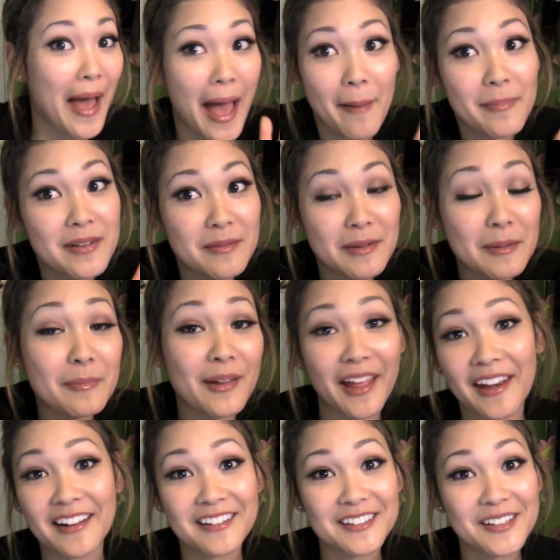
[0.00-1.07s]
happen to be
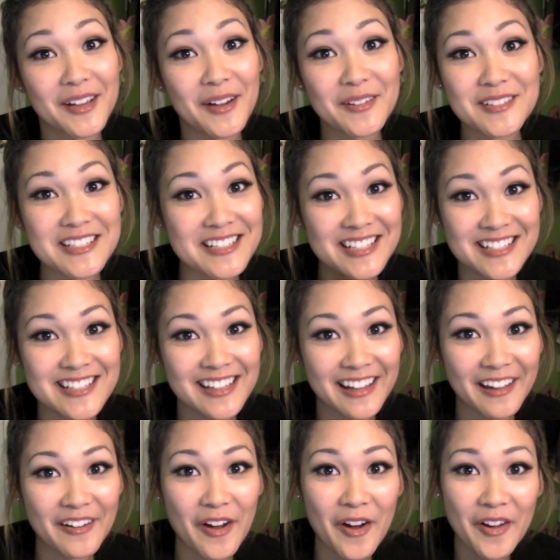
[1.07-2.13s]
planning to go to
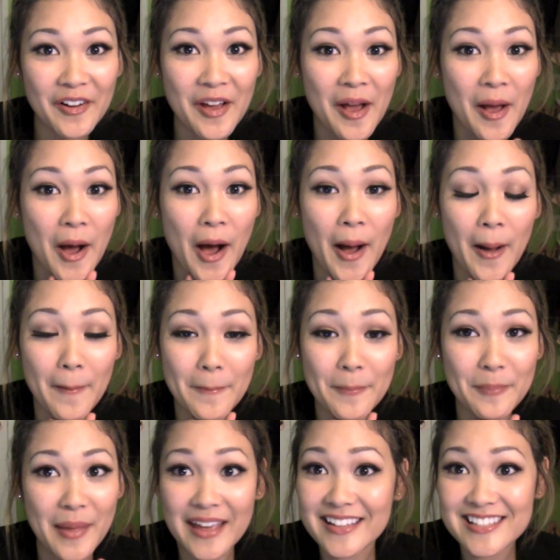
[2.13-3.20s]
Disneyland on
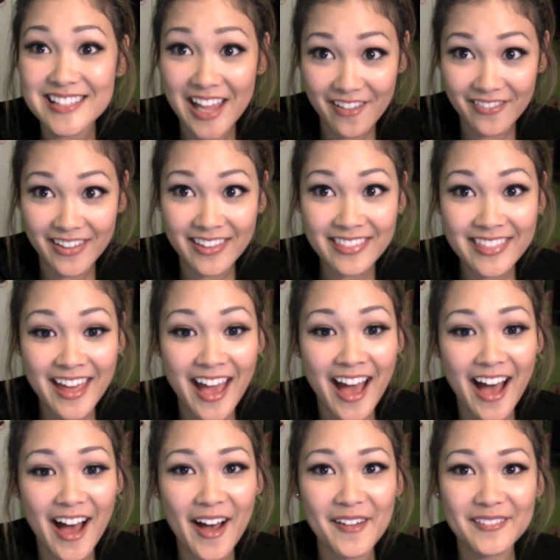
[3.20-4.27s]
um, May seventh,
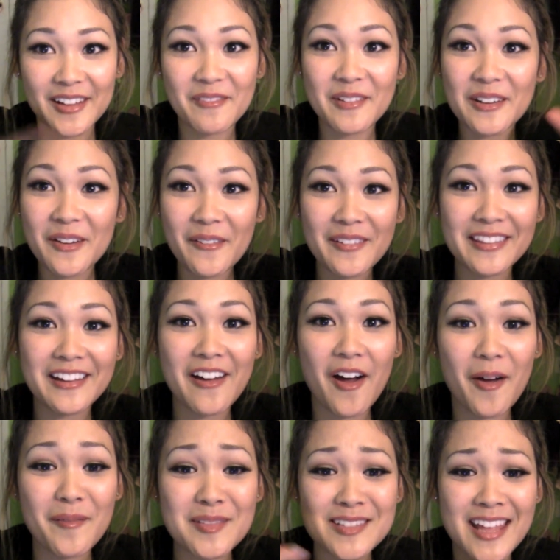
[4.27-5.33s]
uh, let me know in the
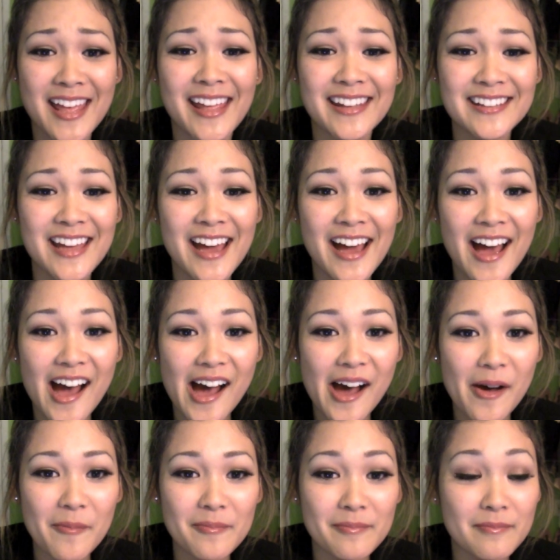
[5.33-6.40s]
comments, and
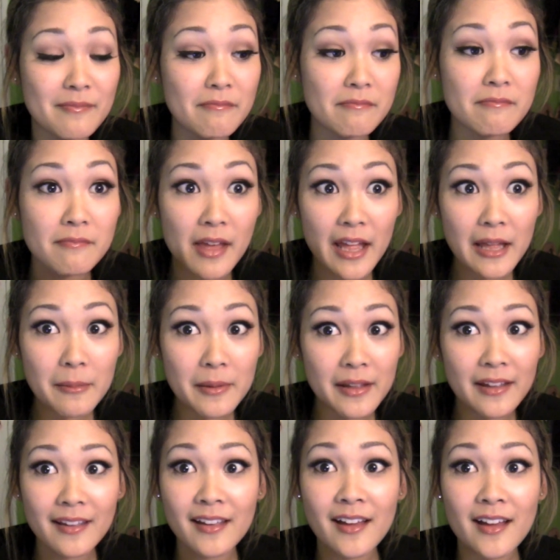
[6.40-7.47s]
um,
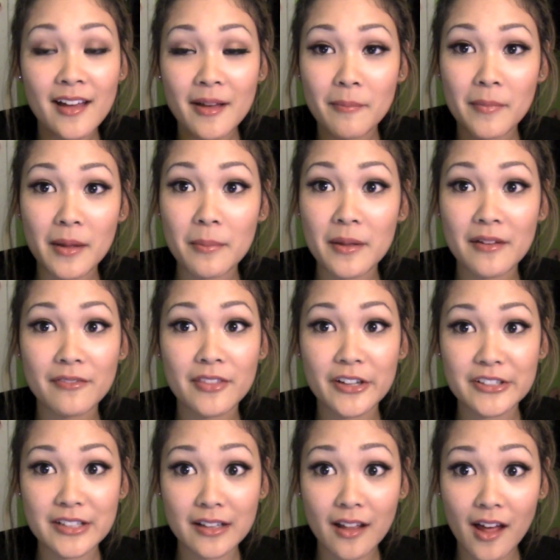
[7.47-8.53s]
maybe, maybe if
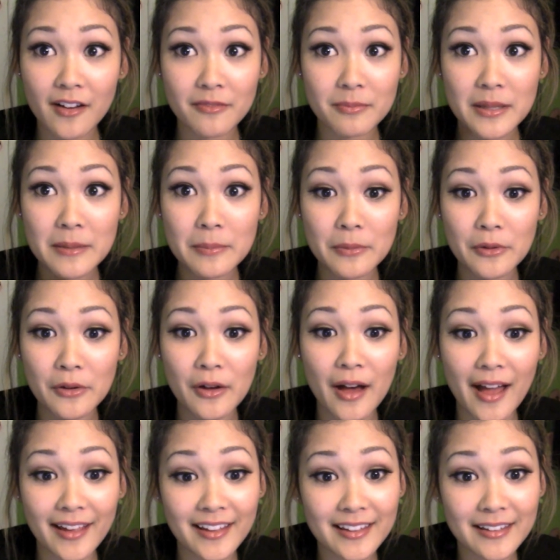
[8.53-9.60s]
there's a lot of people,
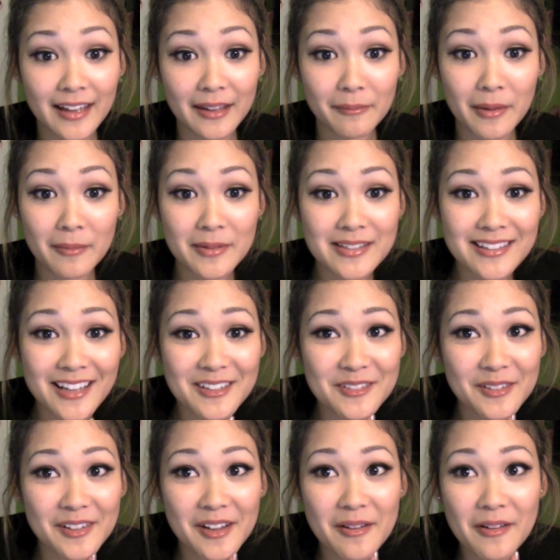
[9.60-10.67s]
I can like maybe
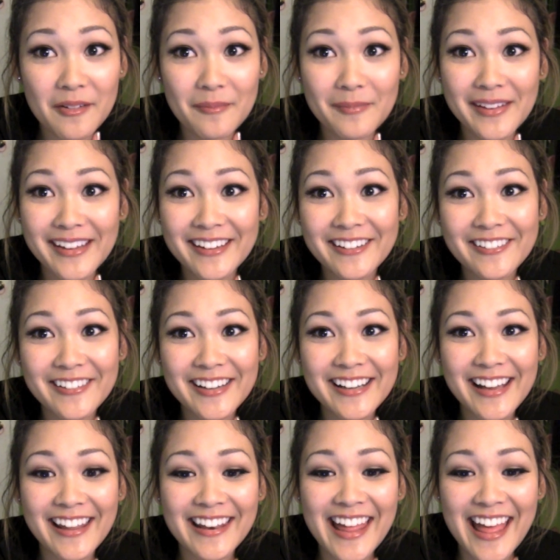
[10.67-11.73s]
schedule a meet and
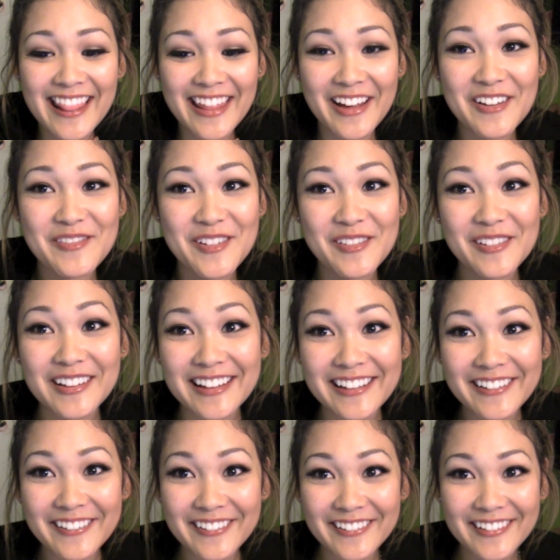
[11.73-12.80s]
greet, and that would be really
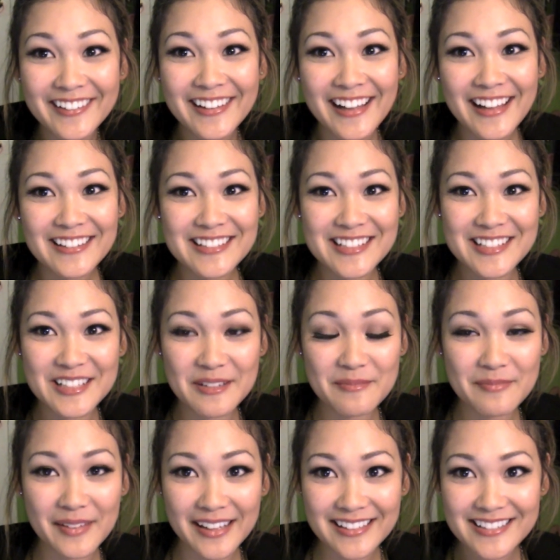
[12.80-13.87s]
cool, just to
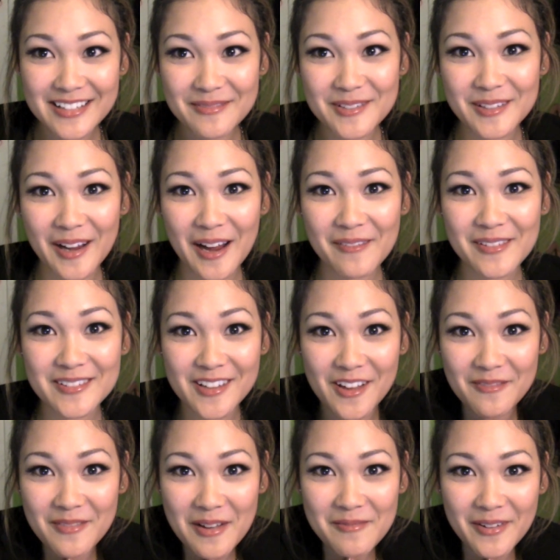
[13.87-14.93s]
meet subscribers
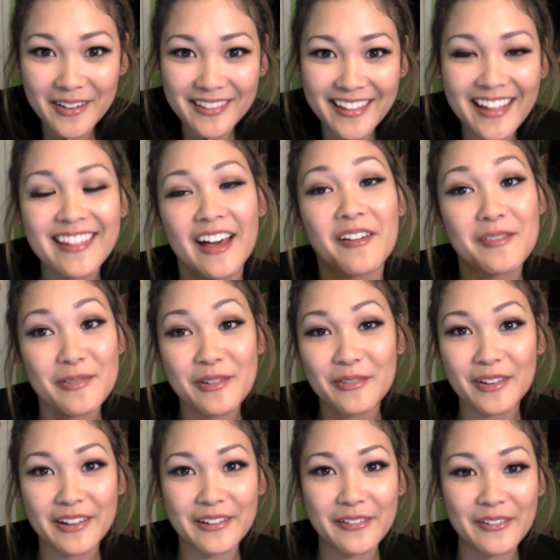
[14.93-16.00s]
on my birthday. That would be
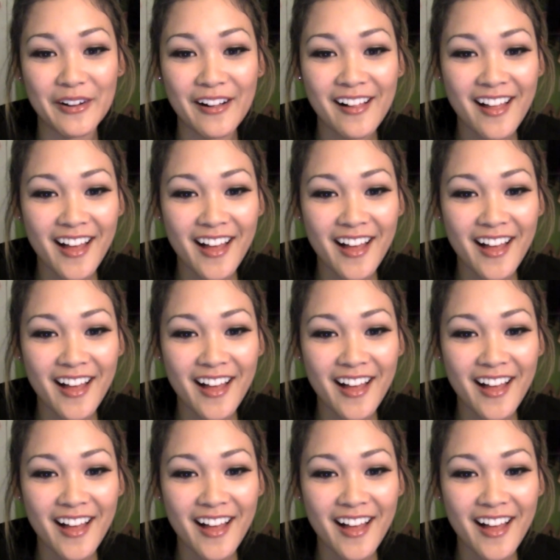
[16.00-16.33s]
really cool.